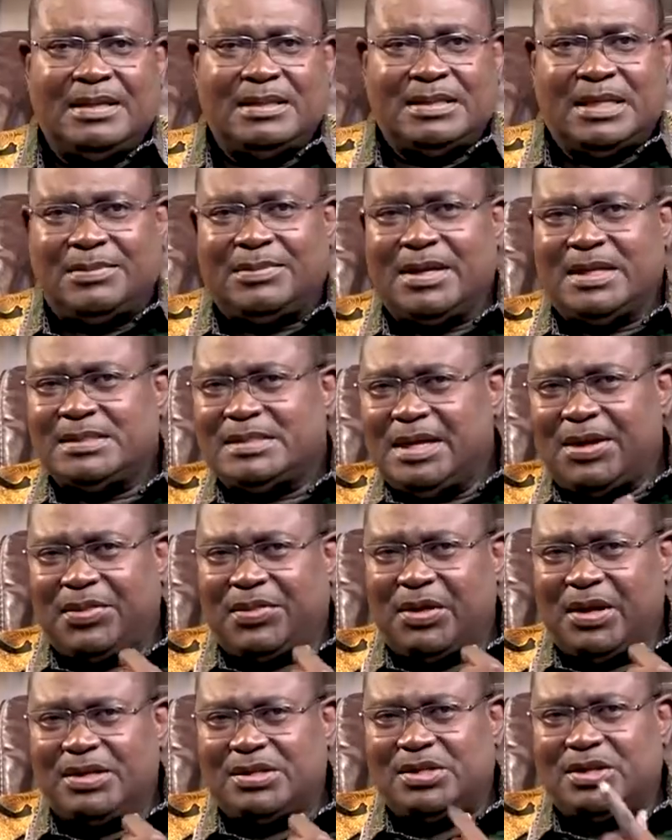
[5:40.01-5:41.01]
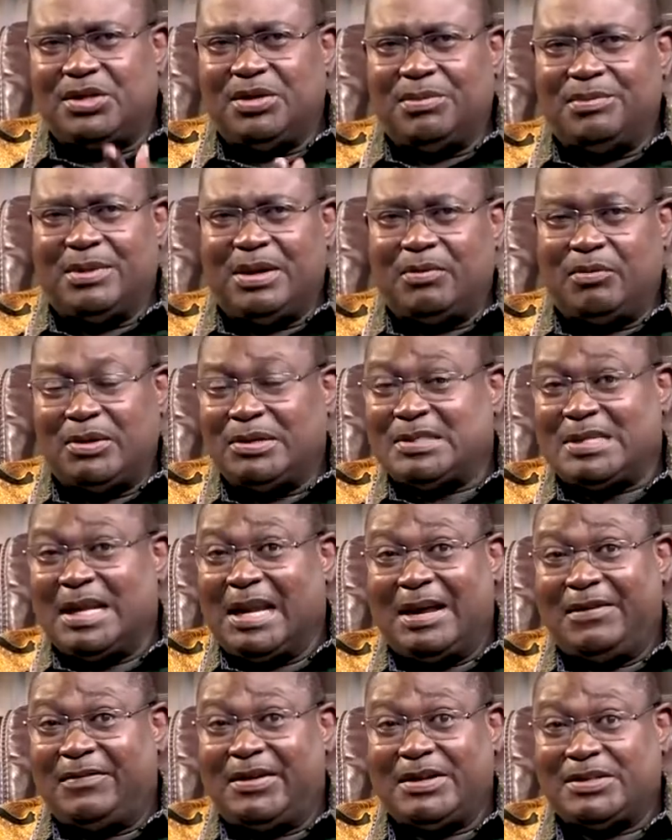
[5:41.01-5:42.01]
sometimes there are things in your mouth. When
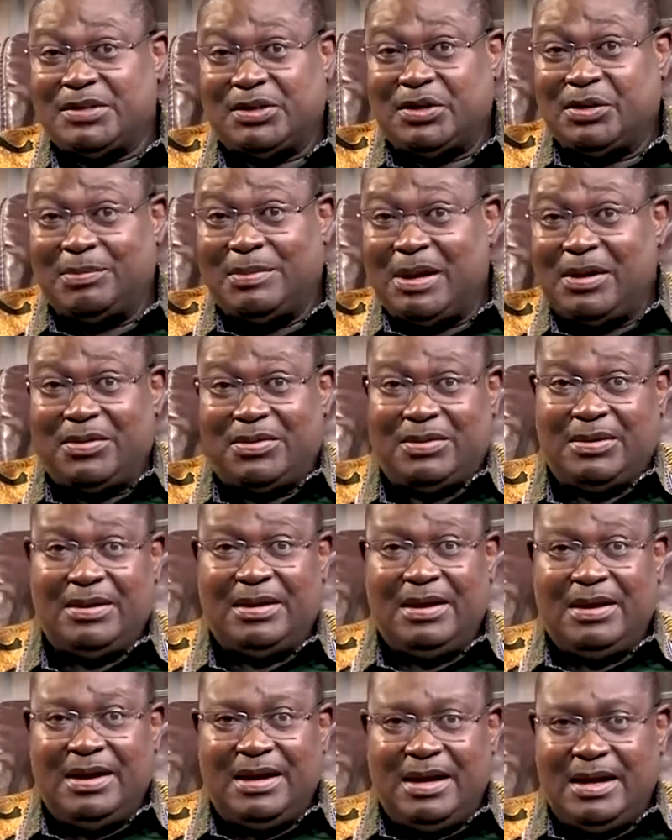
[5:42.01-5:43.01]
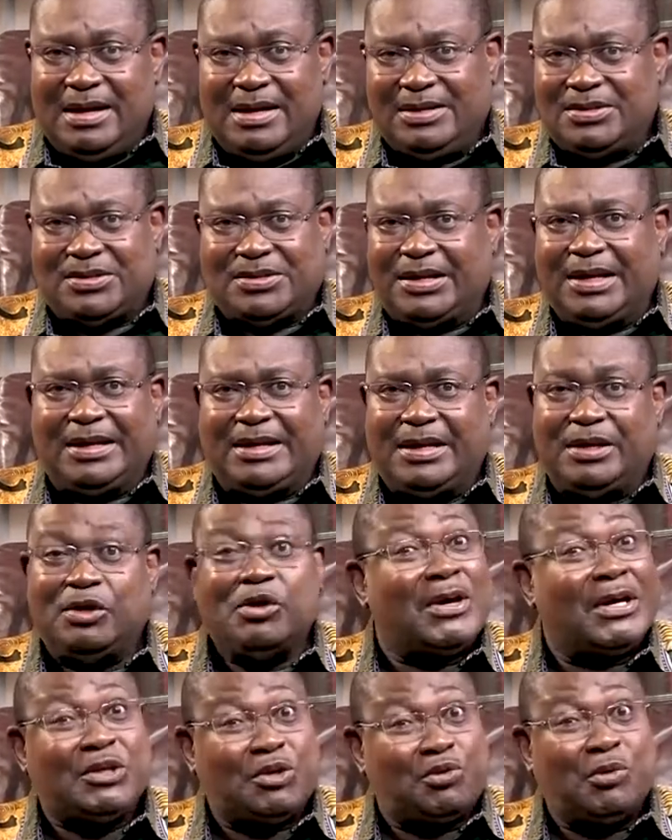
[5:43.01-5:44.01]
saliva is in your mouth and it's stinking,
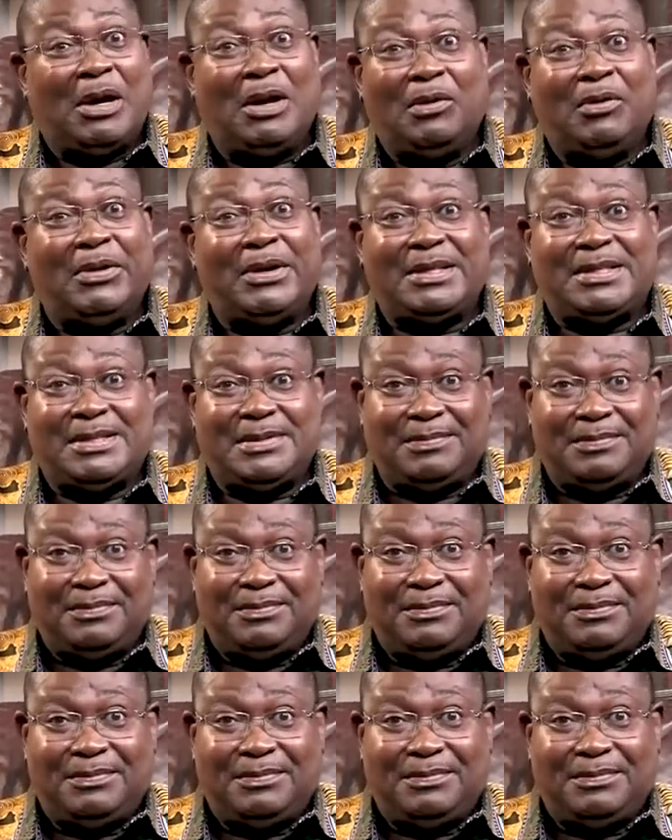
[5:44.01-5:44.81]
you can swallow it.